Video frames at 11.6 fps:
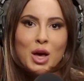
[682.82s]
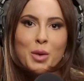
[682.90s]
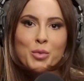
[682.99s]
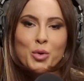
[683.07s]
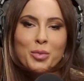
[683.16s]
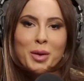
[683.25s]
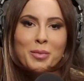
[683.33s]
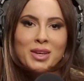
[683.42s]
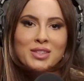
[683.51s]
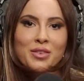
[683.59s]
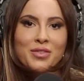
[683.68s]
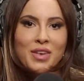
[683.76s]
MoonPay
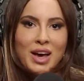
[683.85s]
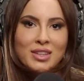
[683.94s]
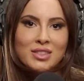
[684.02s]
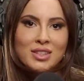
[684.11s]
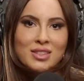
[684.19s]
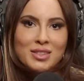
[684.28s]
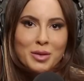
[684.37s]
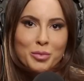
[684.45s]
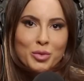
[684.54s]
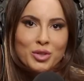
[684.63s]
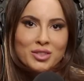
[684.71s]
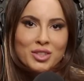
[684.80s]
makes it fast and
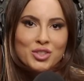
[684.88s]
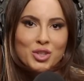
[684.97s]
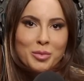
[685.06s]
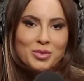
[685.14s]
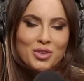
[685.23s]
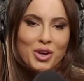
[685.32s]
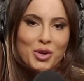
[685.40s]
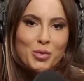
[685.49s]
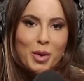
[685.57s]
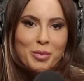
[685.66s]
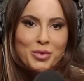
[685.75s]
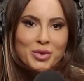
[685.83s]
simple to jumpstart your
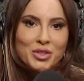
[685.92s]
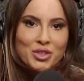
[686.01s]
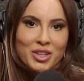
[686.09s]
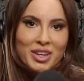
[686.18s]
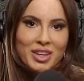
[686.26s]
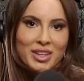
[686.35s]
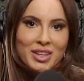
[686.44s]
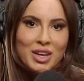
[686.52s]
Web3 journey.